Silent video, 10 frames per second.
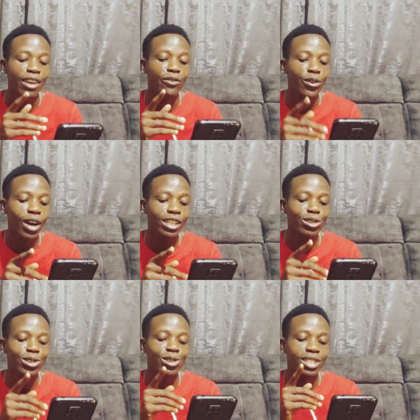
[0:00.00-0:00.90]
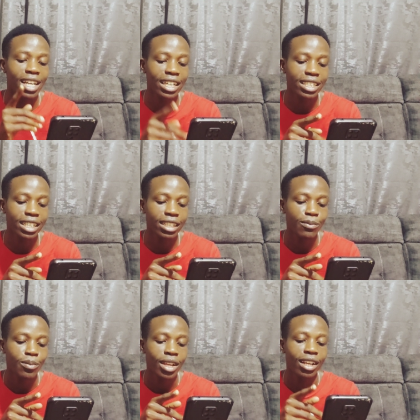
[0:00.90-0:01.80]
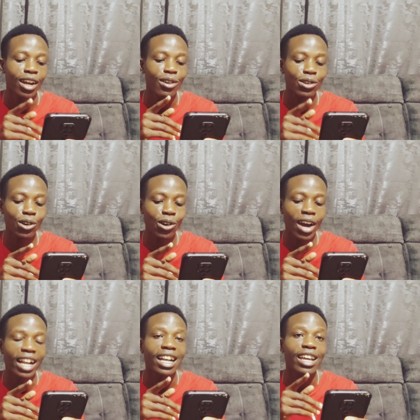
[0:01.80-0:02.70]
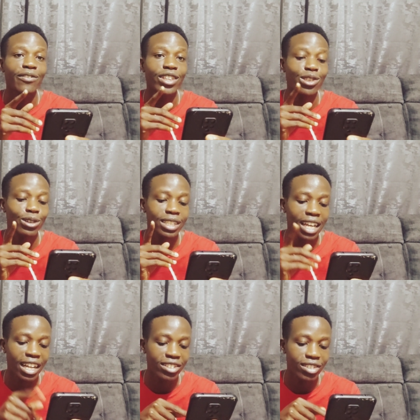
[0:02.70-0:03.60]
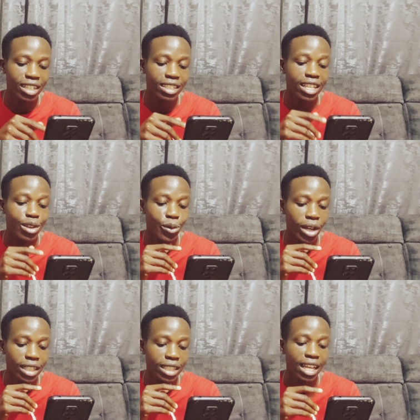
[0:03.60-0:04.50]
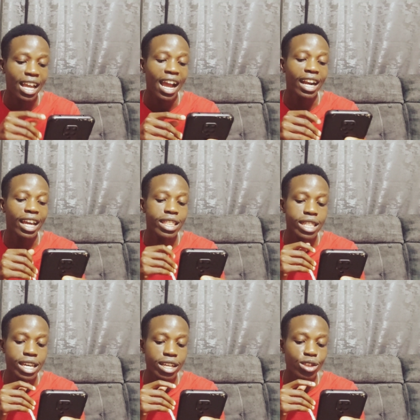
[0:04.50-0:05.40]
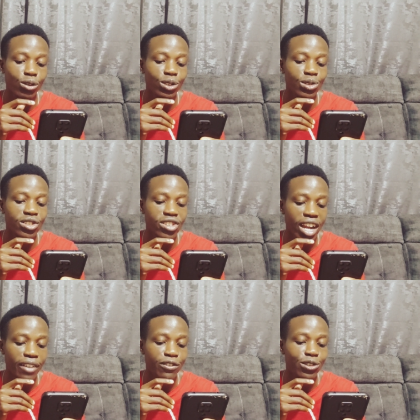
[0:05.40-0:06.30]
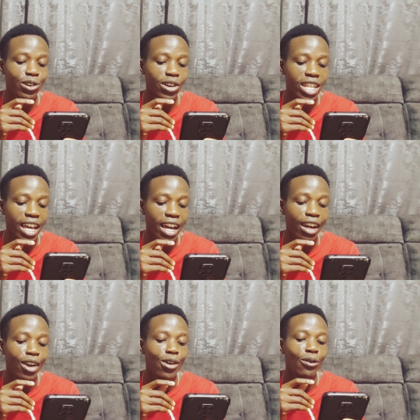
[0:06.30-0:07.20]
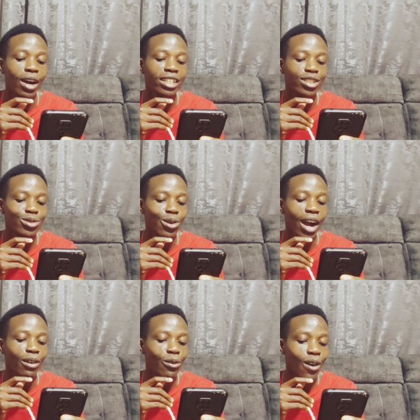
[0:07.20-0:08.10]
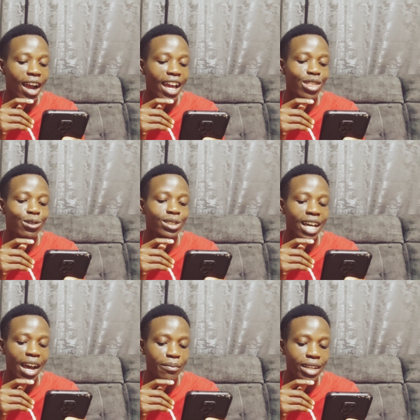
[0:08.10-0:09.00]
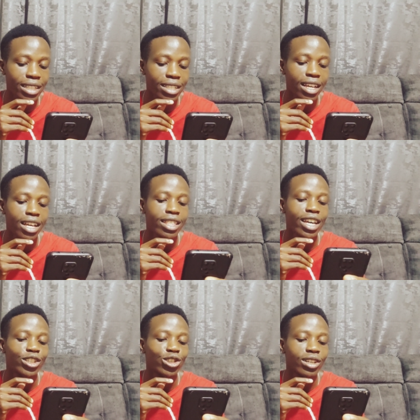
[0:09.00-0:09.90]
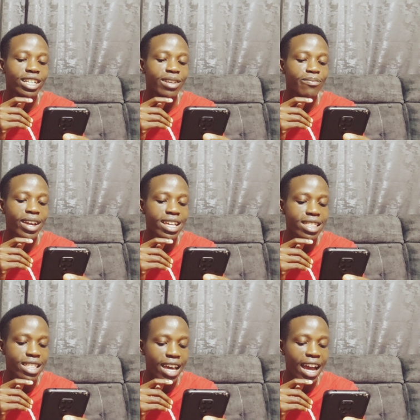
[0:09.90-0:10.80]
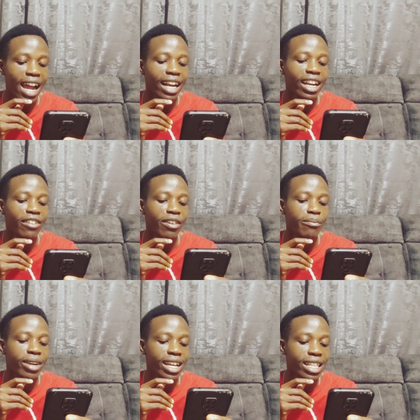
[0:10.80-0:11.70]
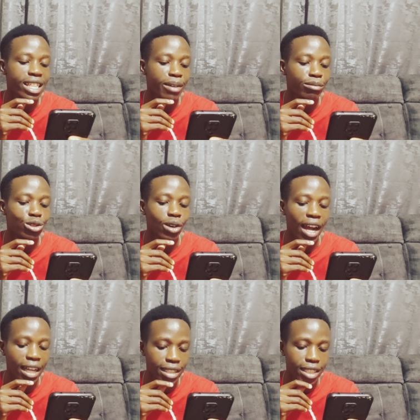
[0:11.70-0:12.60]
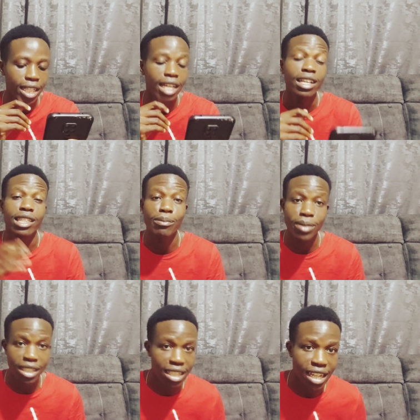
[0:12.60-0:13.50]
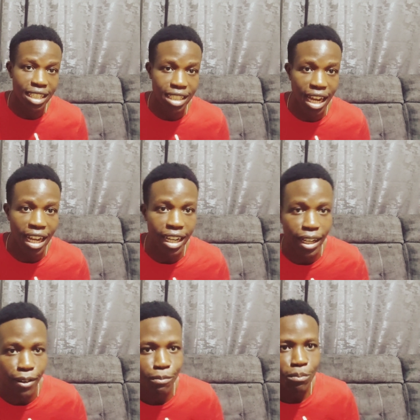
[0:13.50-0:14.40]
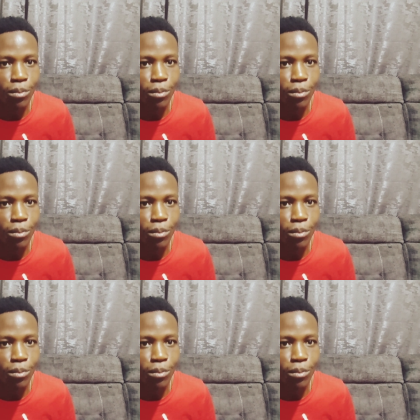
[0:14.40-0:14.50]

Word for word: If you want to choose Satan, now go and live in those countries in the West. And I think those who strive to go there want to acquire those habits. They should remain there and never bring them to us, the president added.